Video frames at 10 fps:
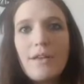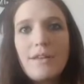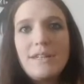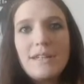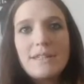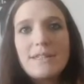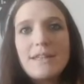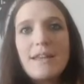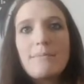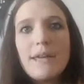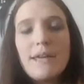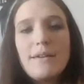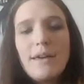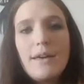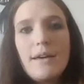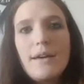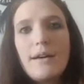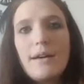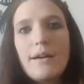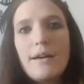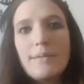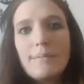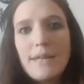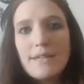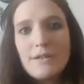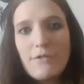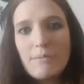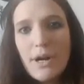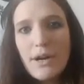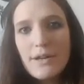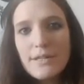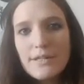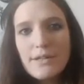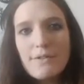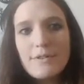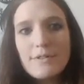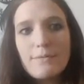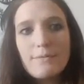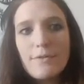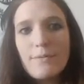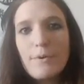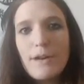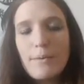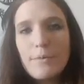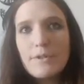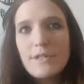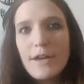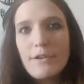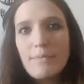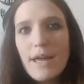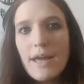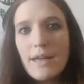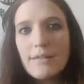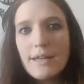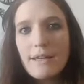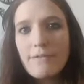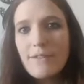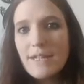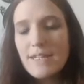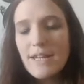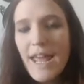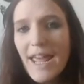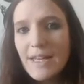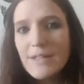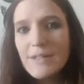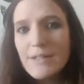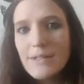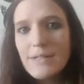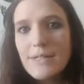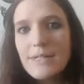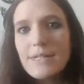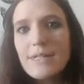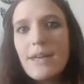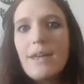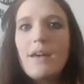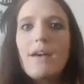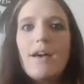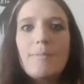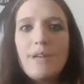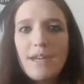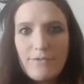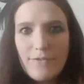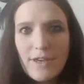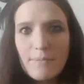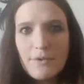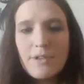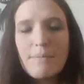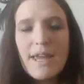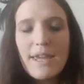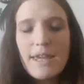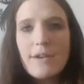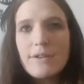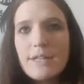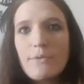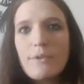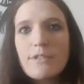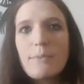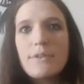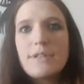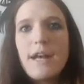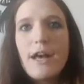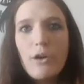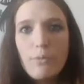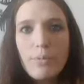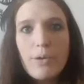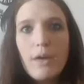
needles in me at different parts. There was a couple down on my like feet and ankles. He had a couple in my ears that were supposed to help